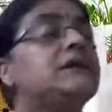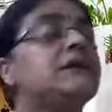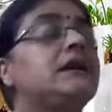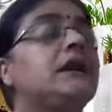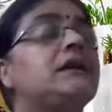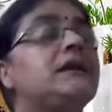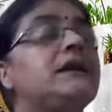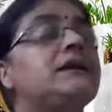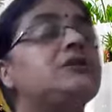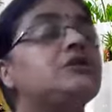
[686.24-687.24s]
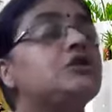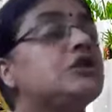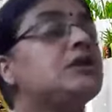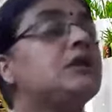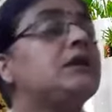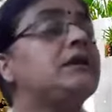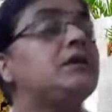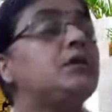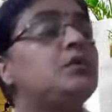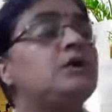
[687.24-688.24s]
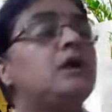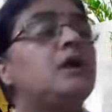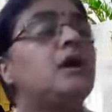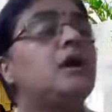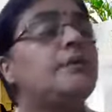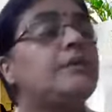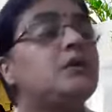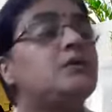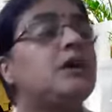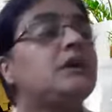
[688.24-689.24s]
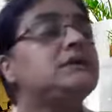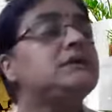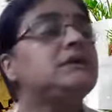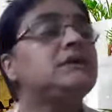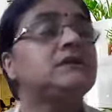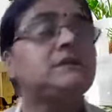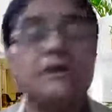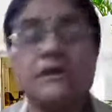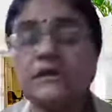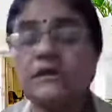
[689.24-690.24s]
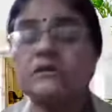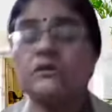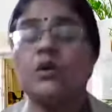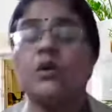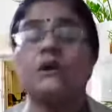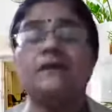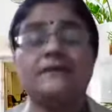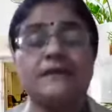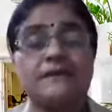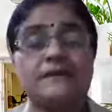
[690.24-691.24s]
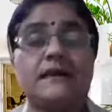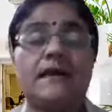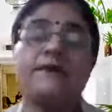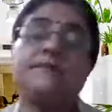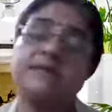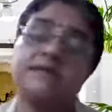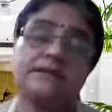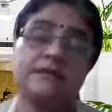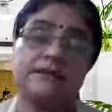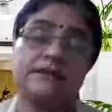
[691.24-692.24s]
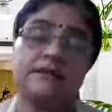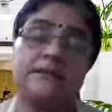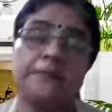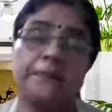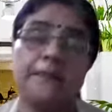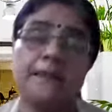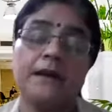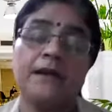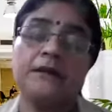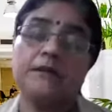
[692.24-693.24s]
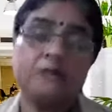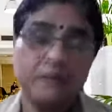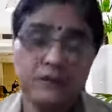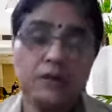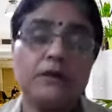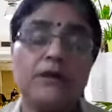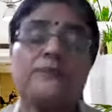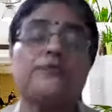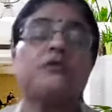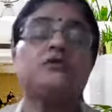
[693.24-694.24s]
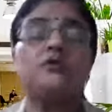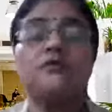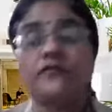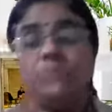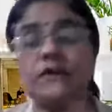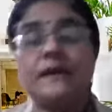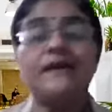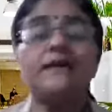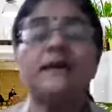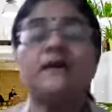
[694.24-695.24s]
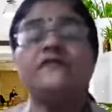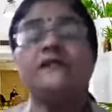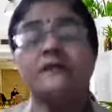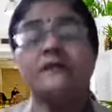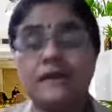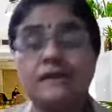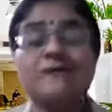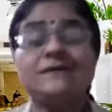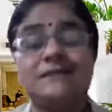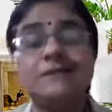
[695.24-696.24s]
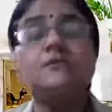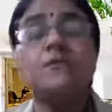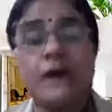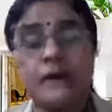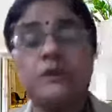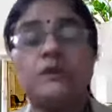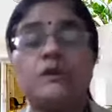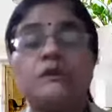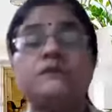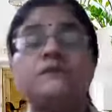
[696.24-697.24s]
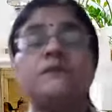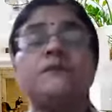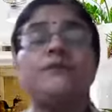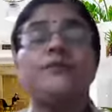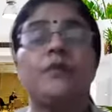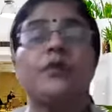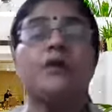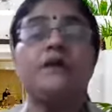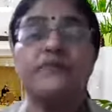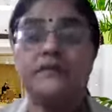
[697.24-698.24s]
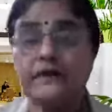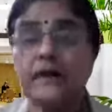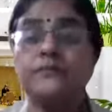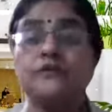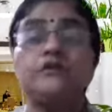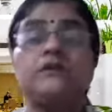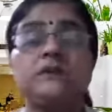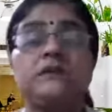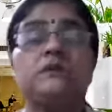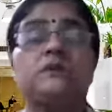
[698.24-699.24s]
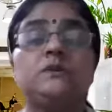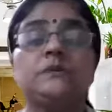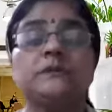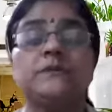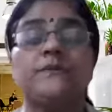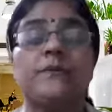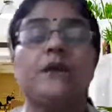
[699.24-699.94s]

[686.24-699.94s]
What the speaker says: It contains sugar, urea, amino acids, mineral salts, enzymes, etc. Okay, so floating in that, we'll study this in bio also. Okay, when we come to tissues.